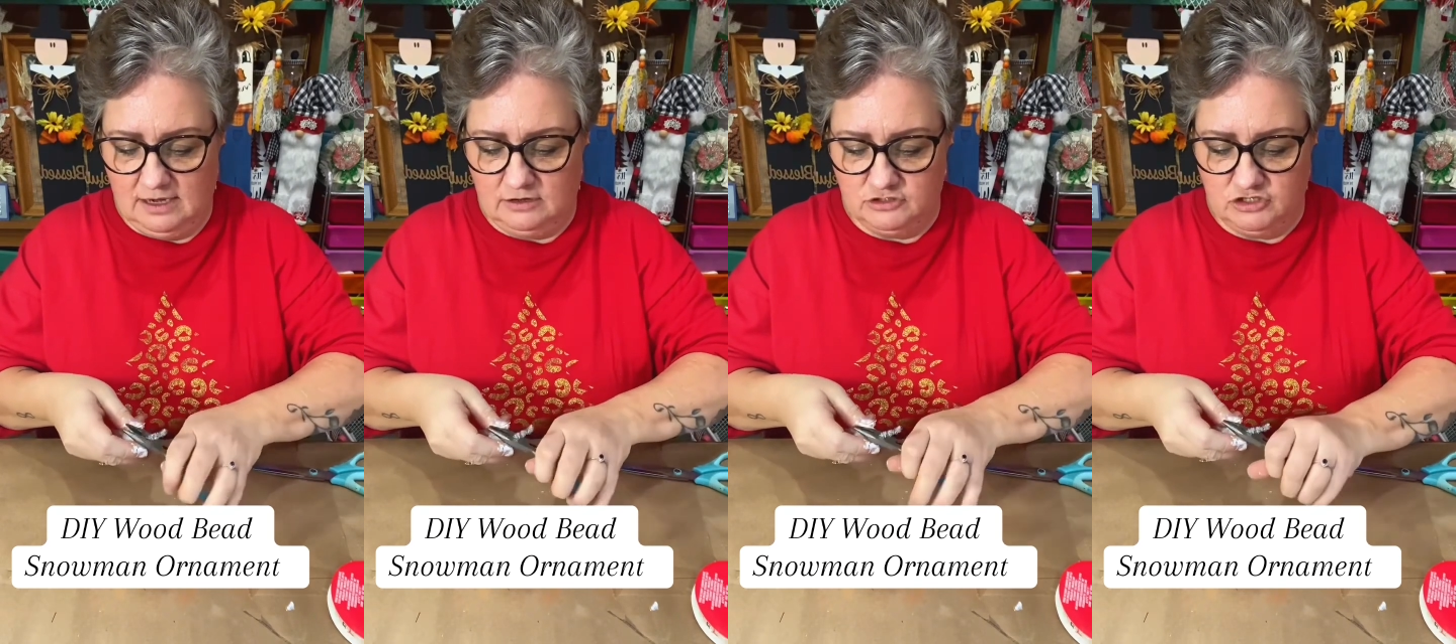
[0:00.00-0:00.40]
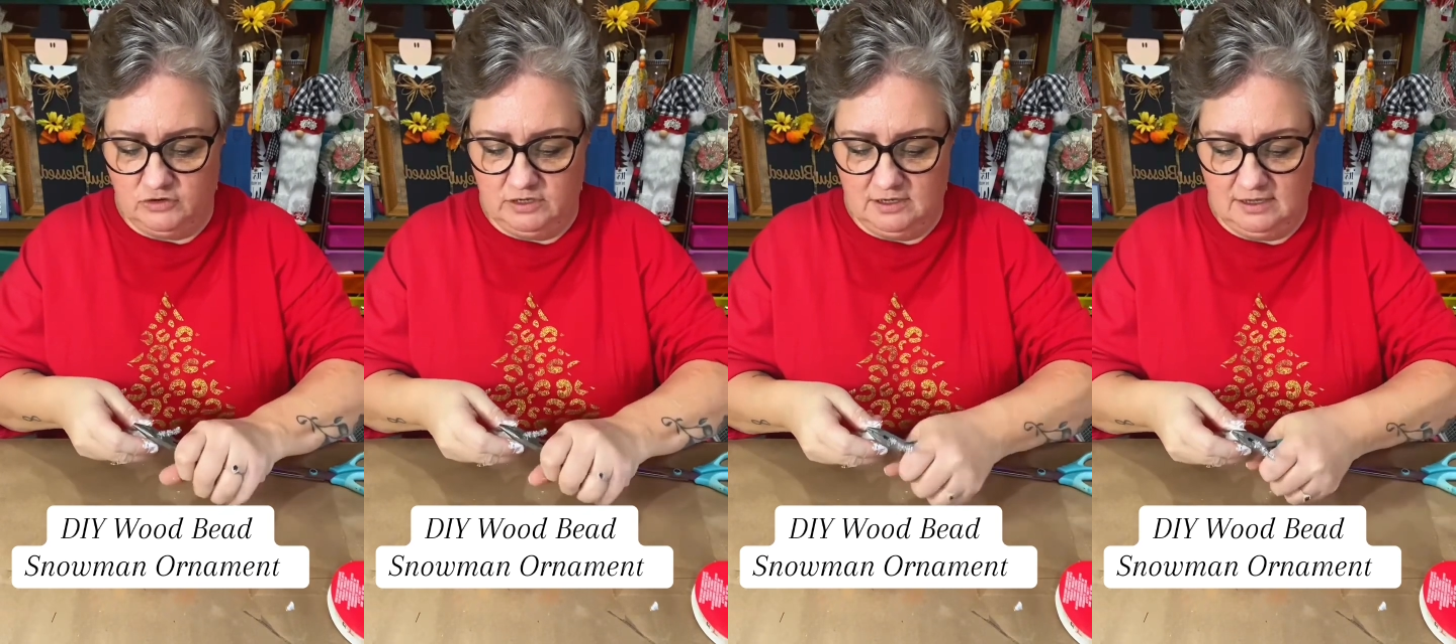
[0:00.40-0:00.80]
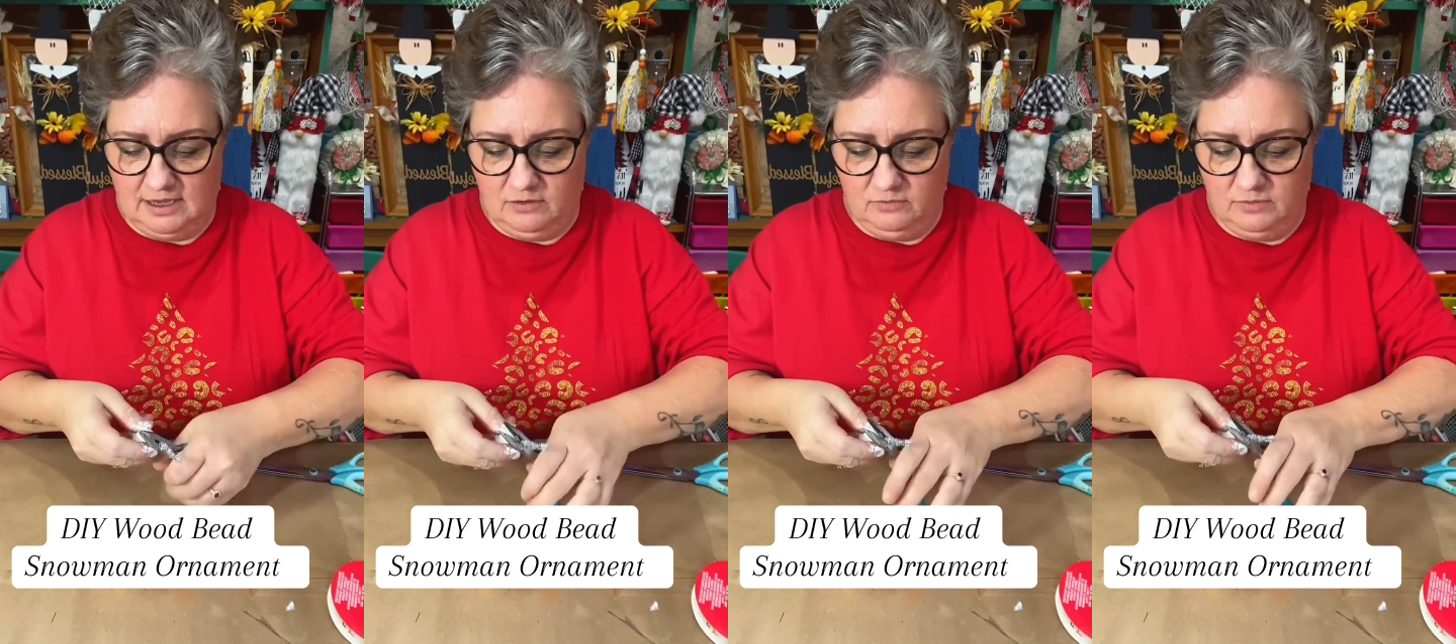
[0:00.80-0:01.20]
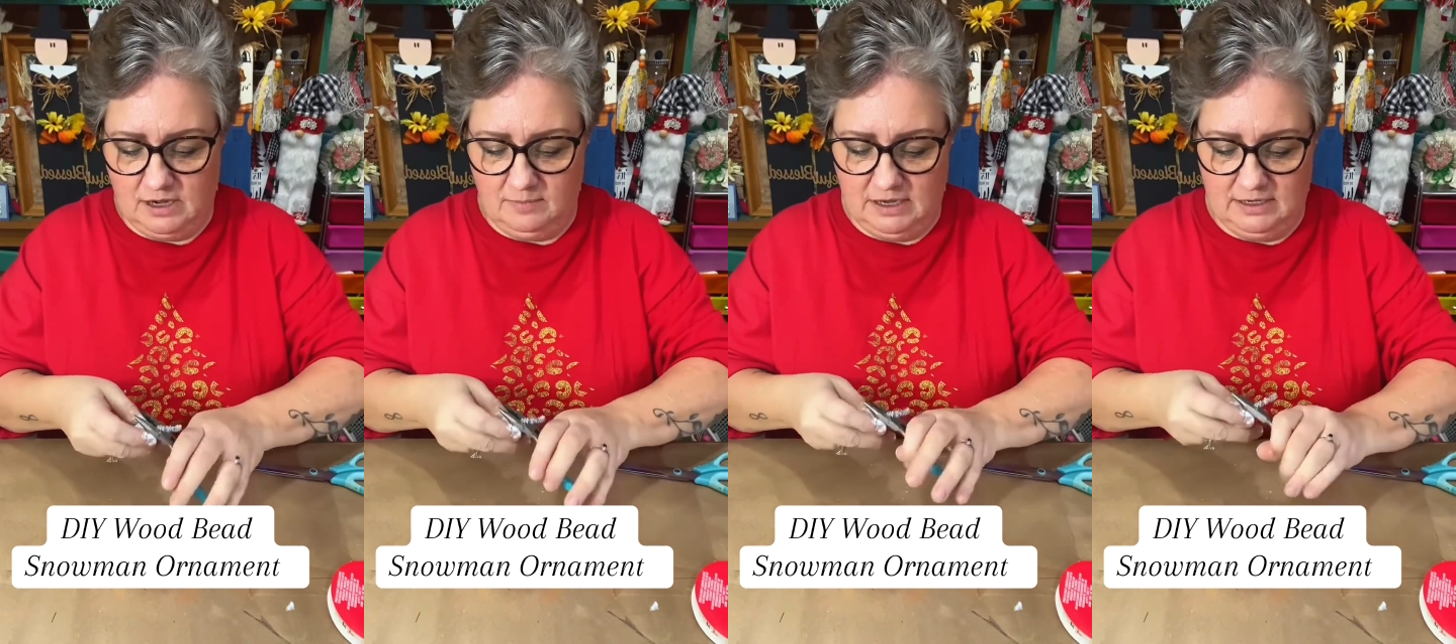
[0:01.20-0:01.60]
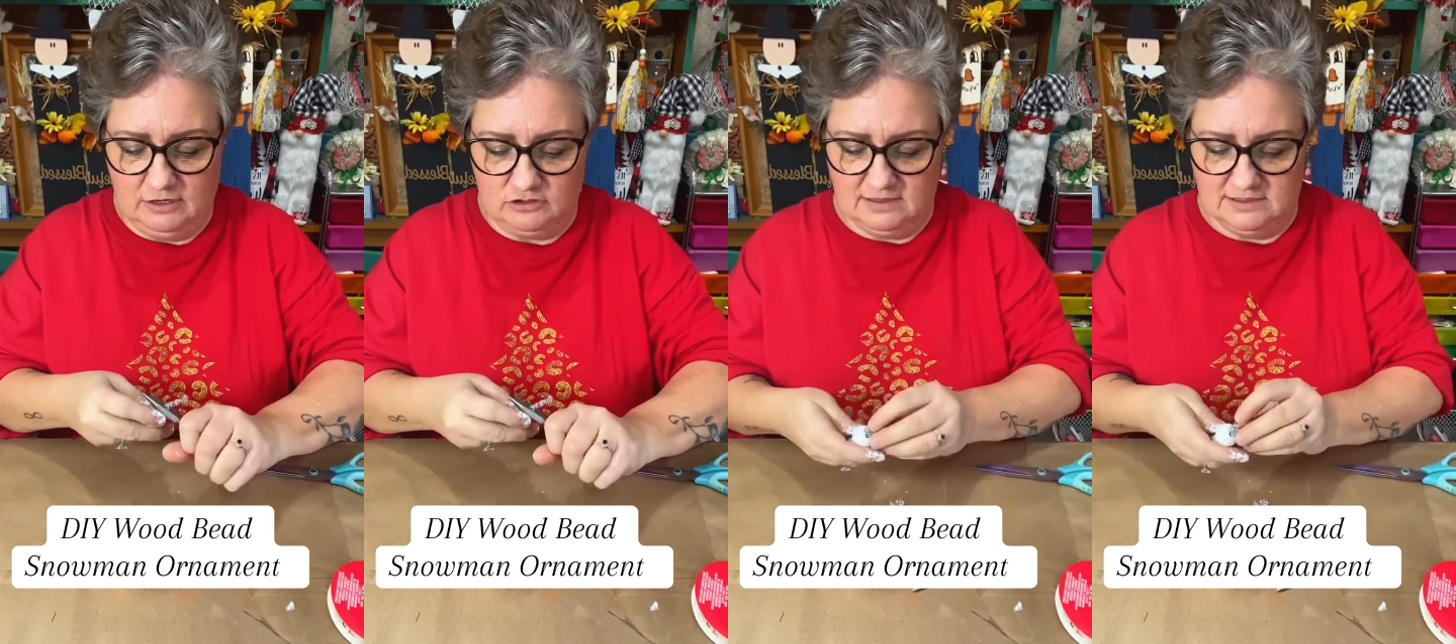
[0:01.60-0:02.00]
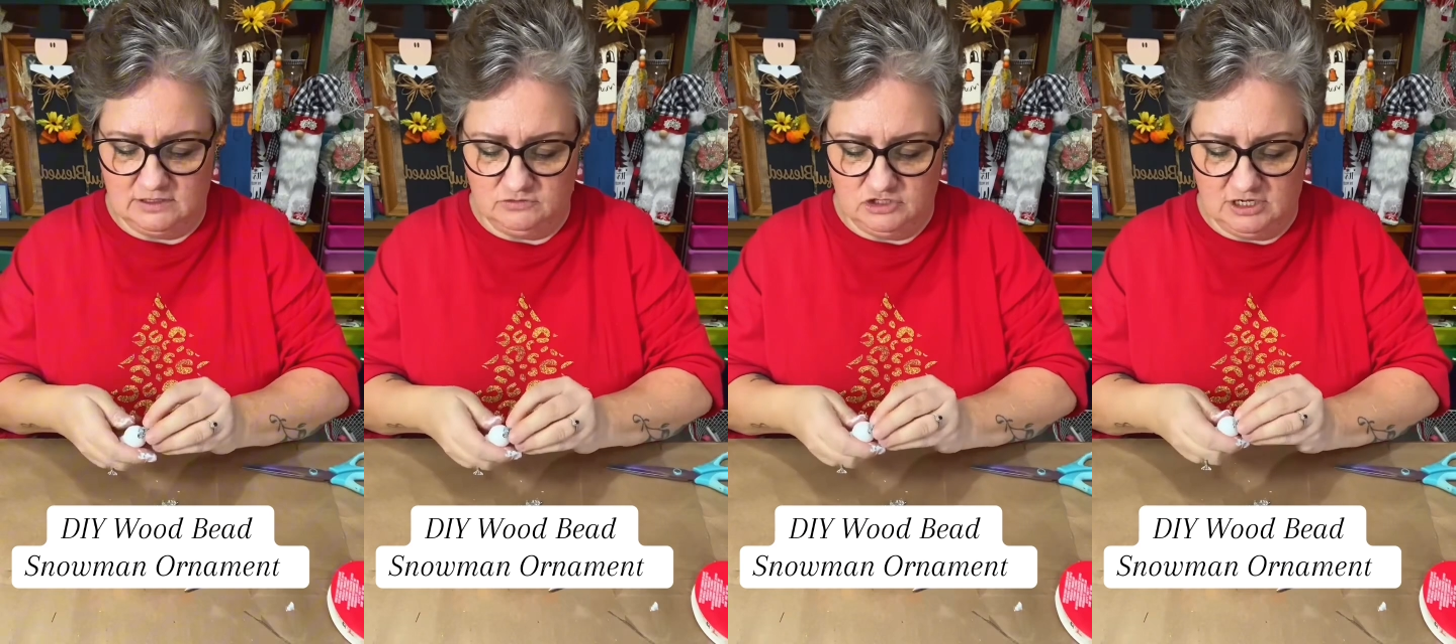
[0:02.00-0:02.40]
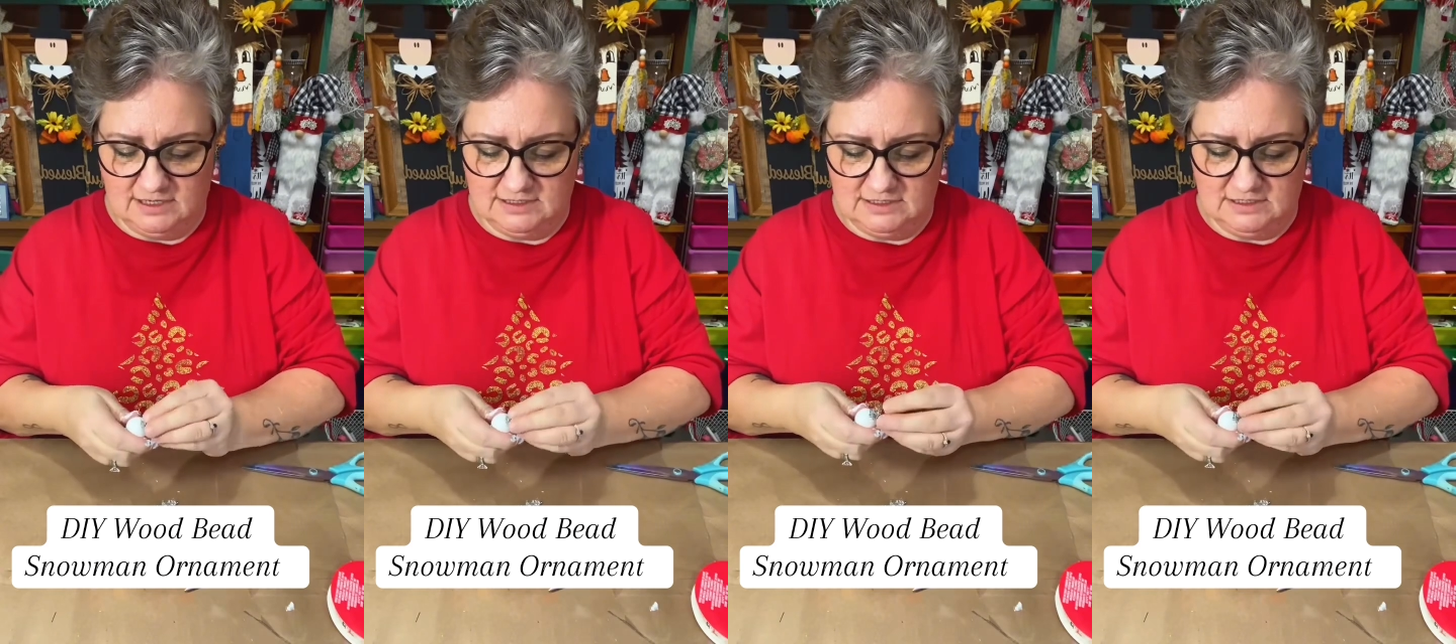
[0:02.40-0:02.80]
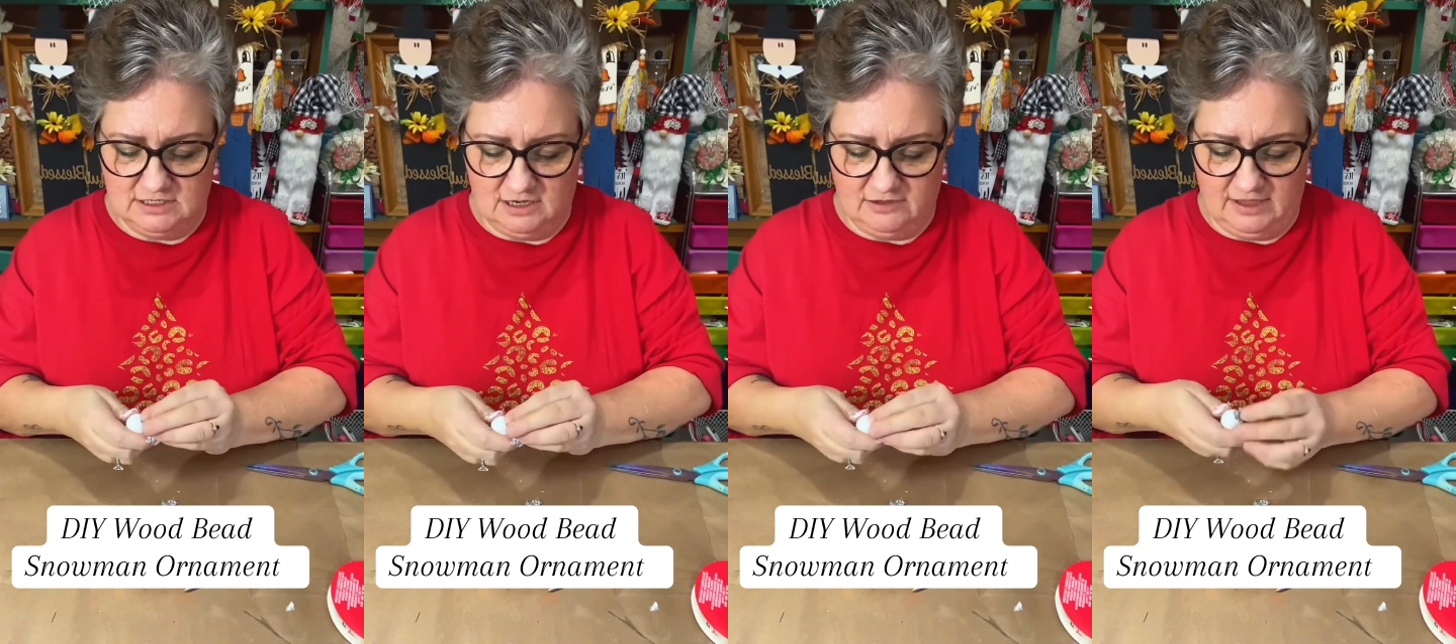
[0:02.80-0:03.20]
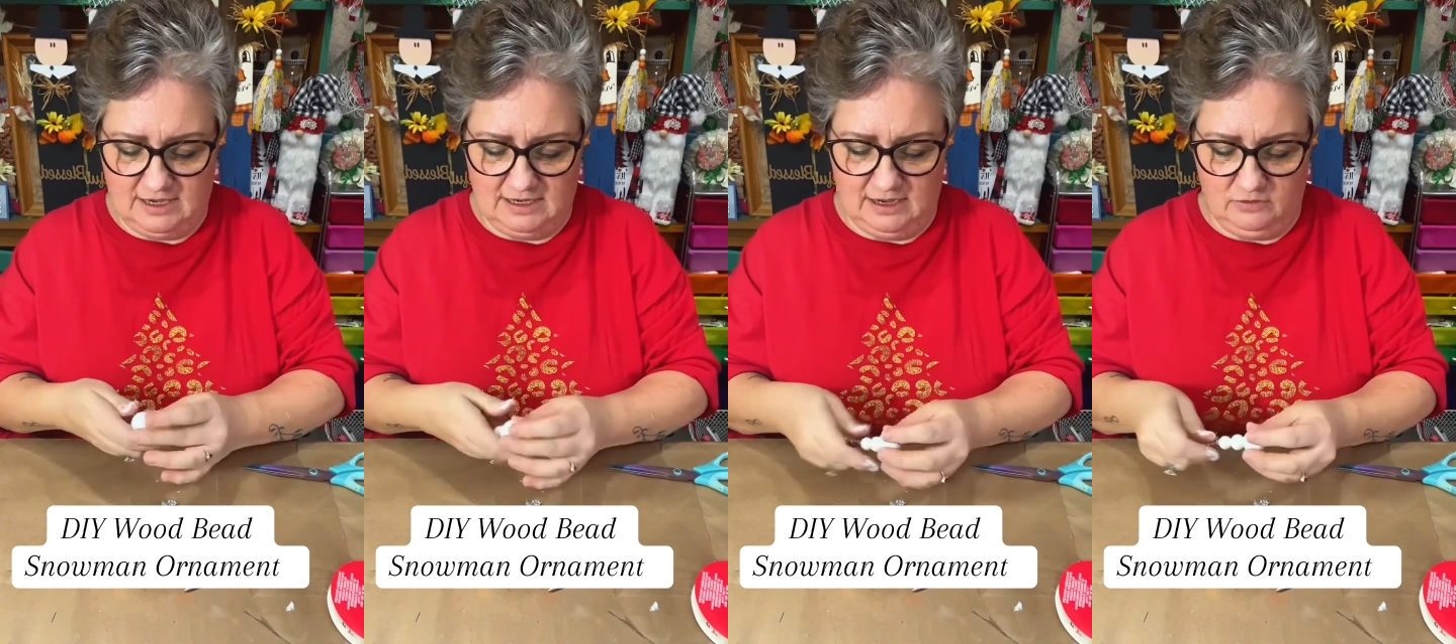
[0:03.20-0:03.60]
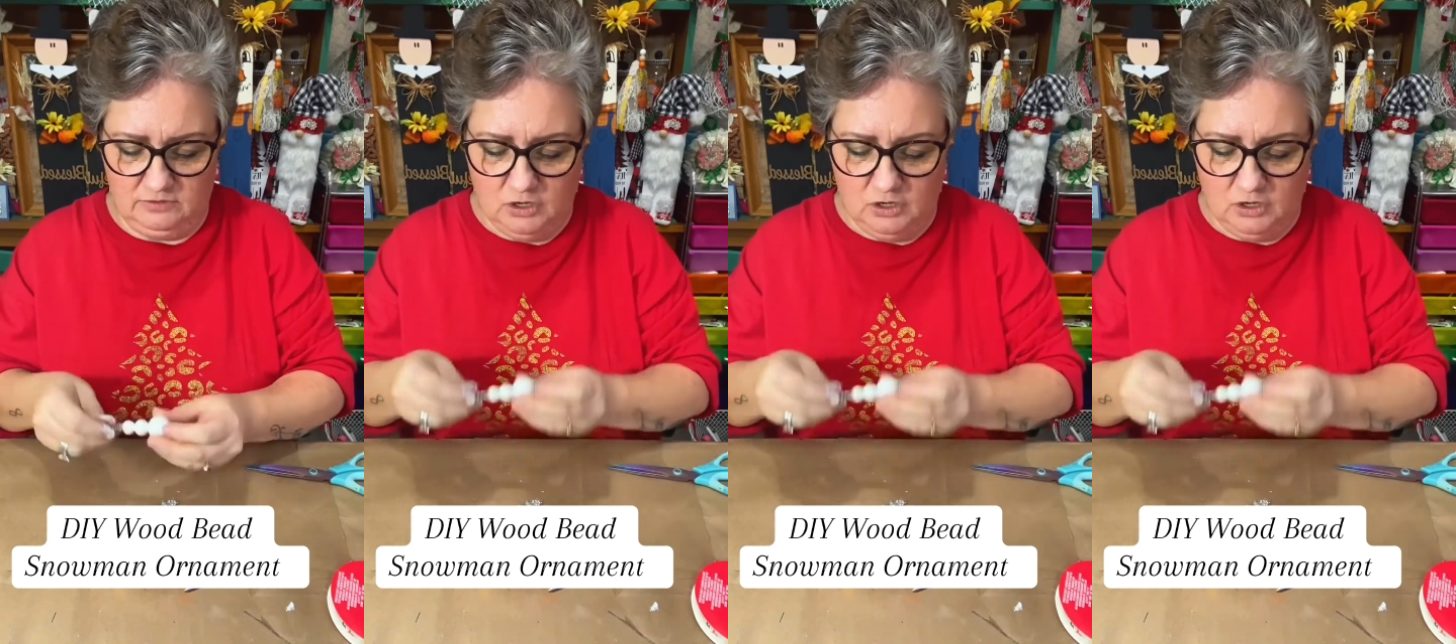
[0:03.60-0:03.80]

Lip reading: I'll show you what I mean here. So just tuck that down,